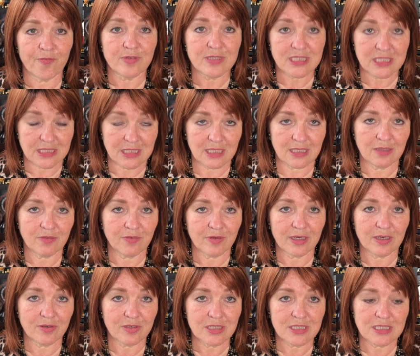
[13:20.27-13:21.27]
see the
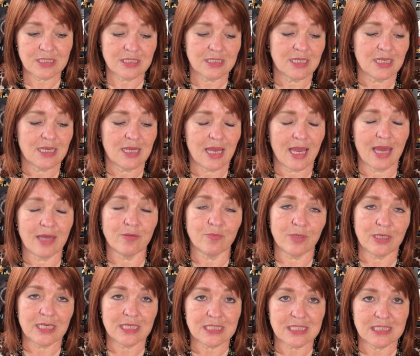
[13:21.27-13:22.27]
virus and
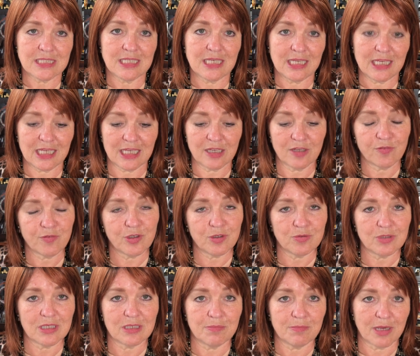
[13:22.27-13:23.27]
we can see if you
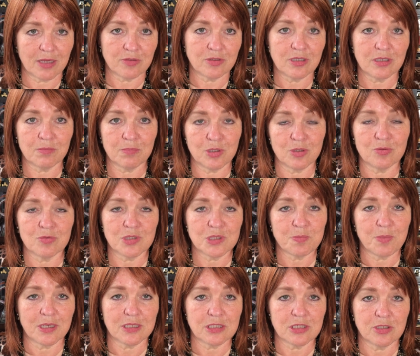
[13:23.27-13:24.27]
did mount an immune
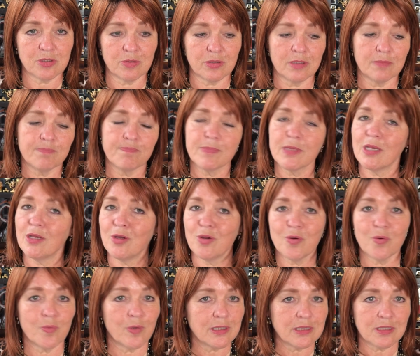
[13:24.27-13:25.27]
response to it.
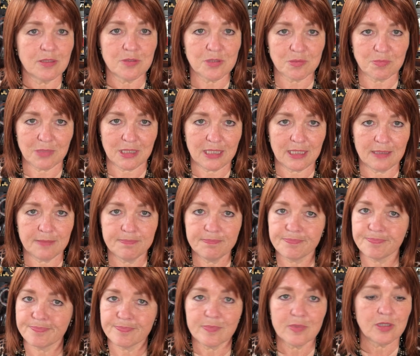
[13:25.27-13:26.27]
What those mean,
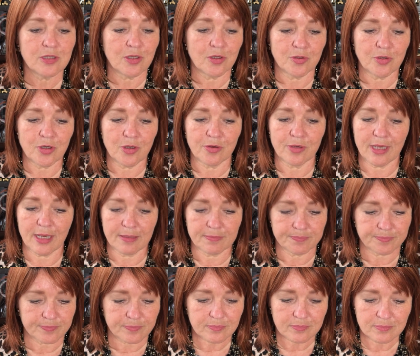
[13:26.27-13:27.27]
don't know
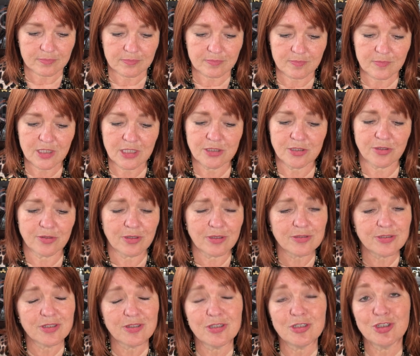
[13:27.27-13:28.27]
yet. So
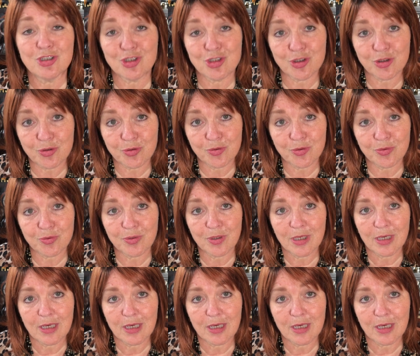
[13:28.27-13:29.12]
those are the two